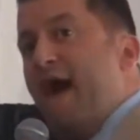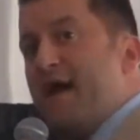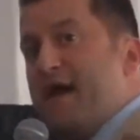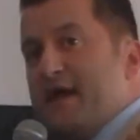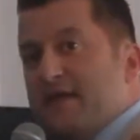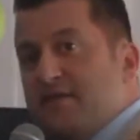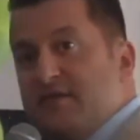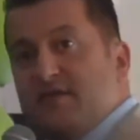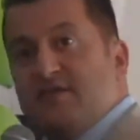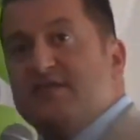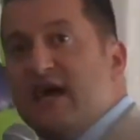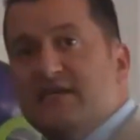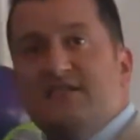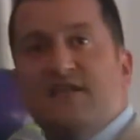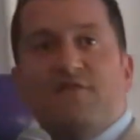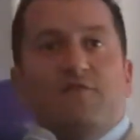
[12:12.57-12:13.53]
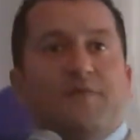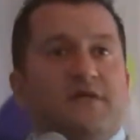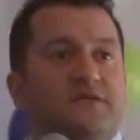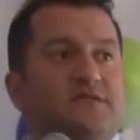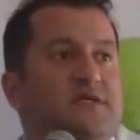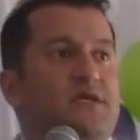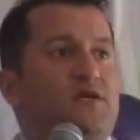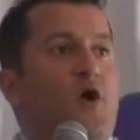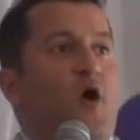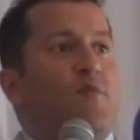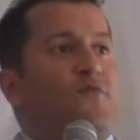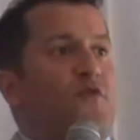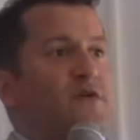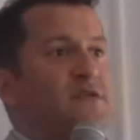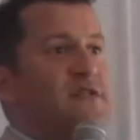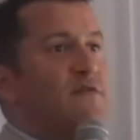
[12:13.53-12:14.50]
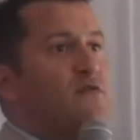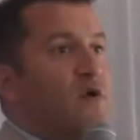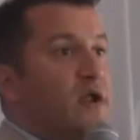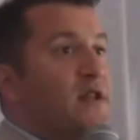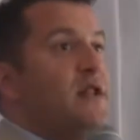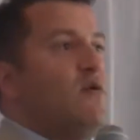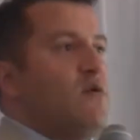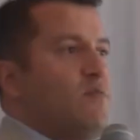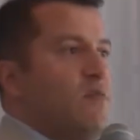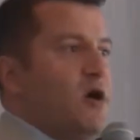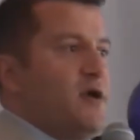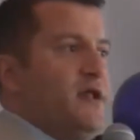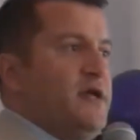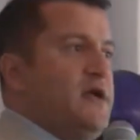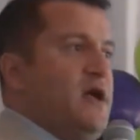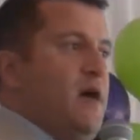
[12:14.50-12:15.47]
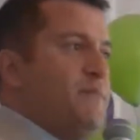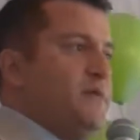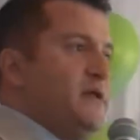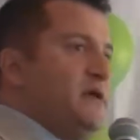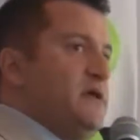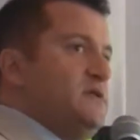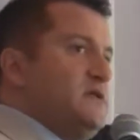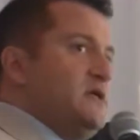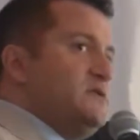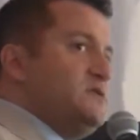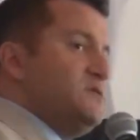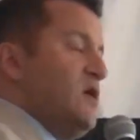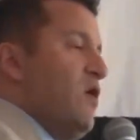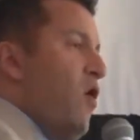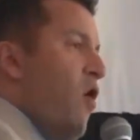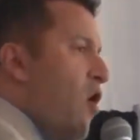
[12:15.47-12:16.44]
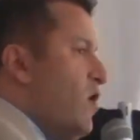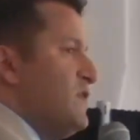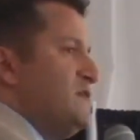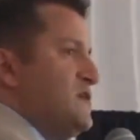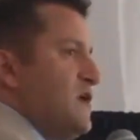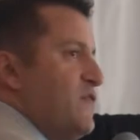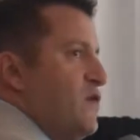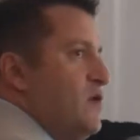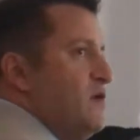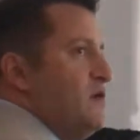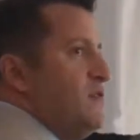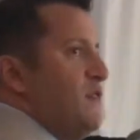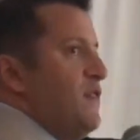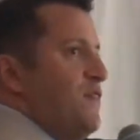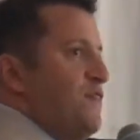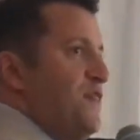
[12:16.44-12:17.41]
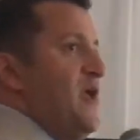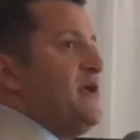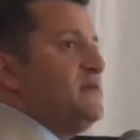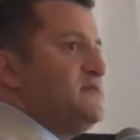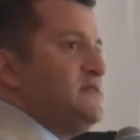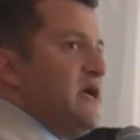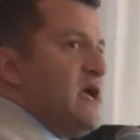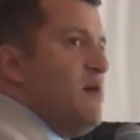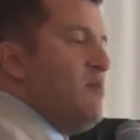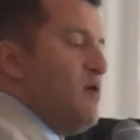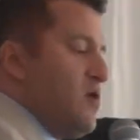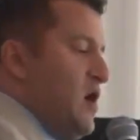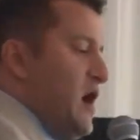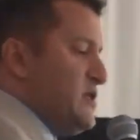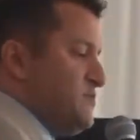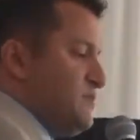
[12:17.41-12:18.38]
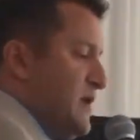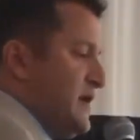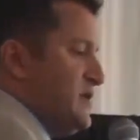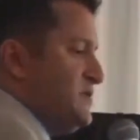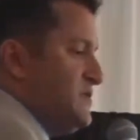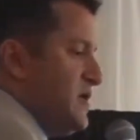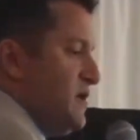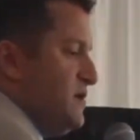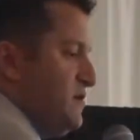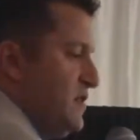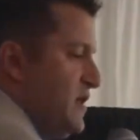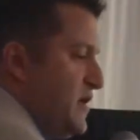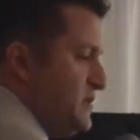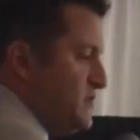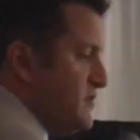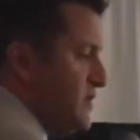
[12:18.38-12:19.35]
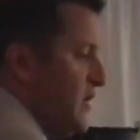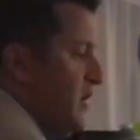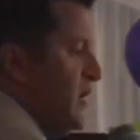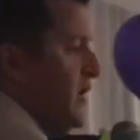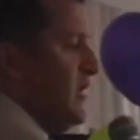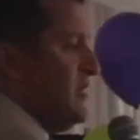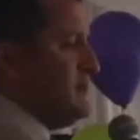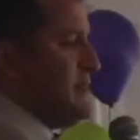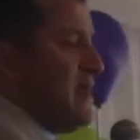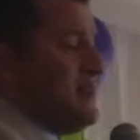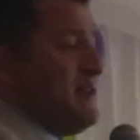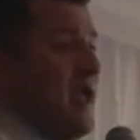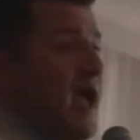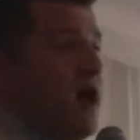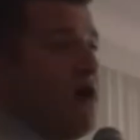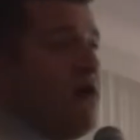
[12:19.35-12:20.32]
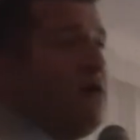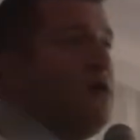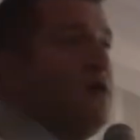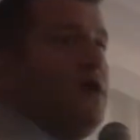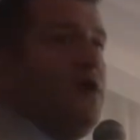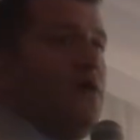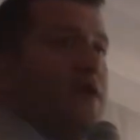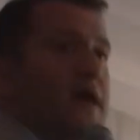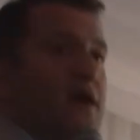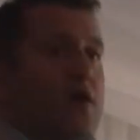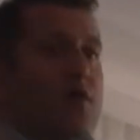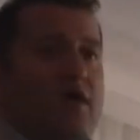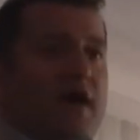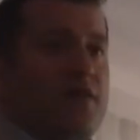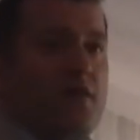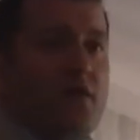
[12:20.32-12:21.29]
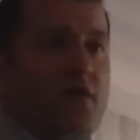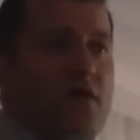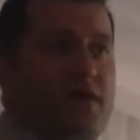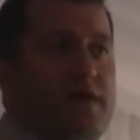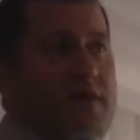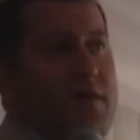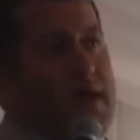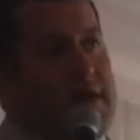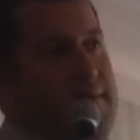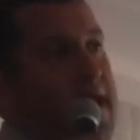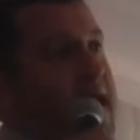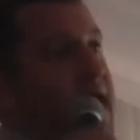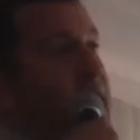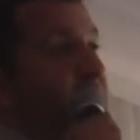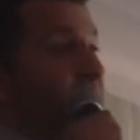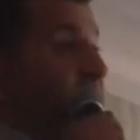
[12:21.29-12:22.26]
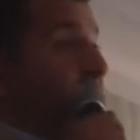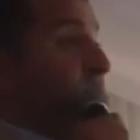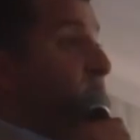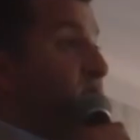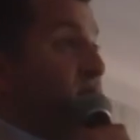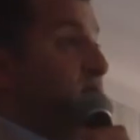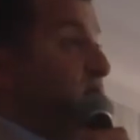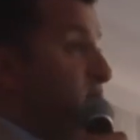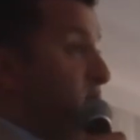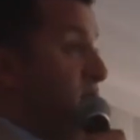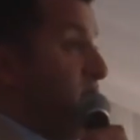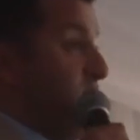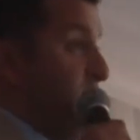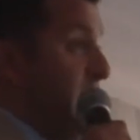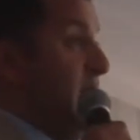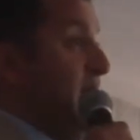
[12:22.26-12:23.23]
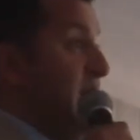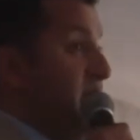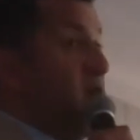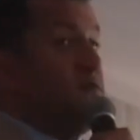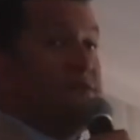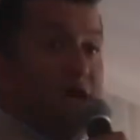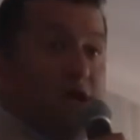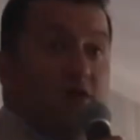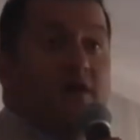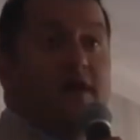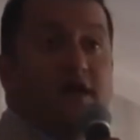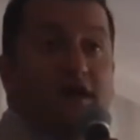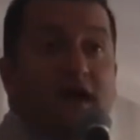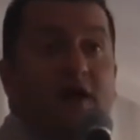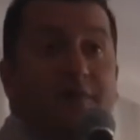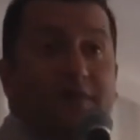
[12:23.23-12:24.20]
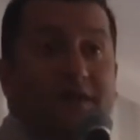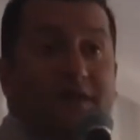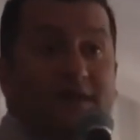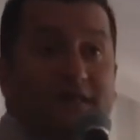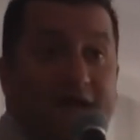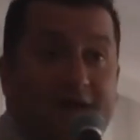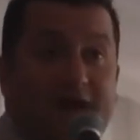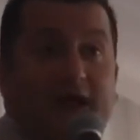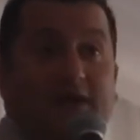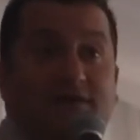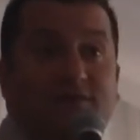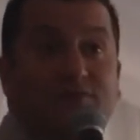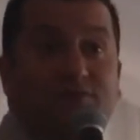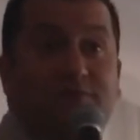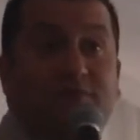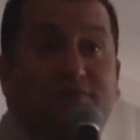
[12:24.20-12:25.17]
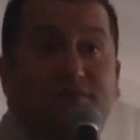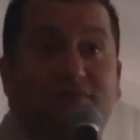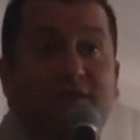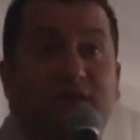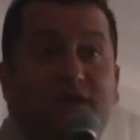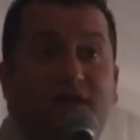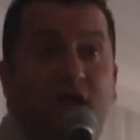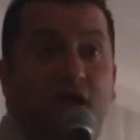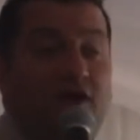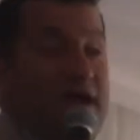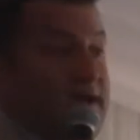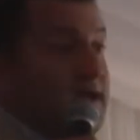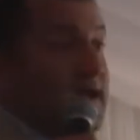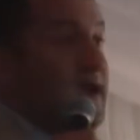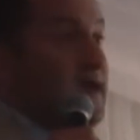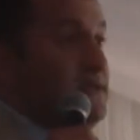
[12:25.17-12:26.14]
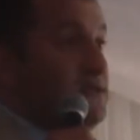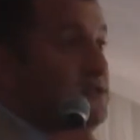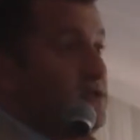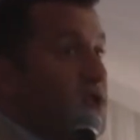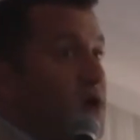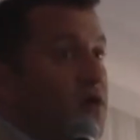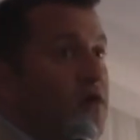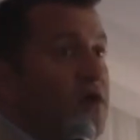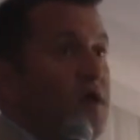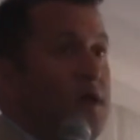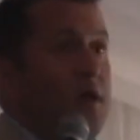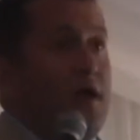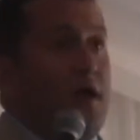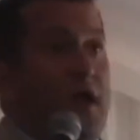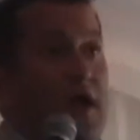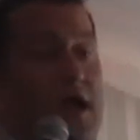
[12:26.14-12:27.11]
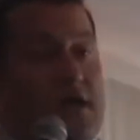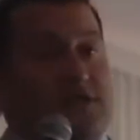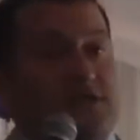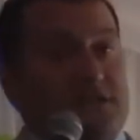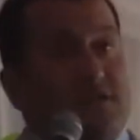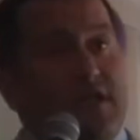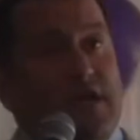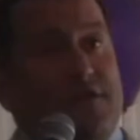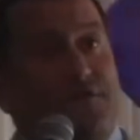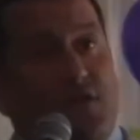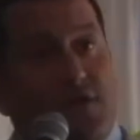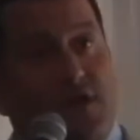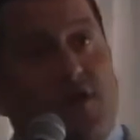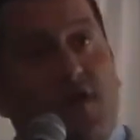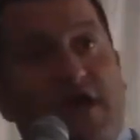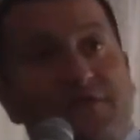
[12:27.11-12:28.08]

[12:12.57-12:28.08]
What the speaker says: And this guy's never been a CEO before, he's never run a network marketing company. And all these other things that come across. But I can tell you this, is that now, when I go around the world, they're like, man, that guy knows how to run a company. That guy's CEO, that guy's, successful year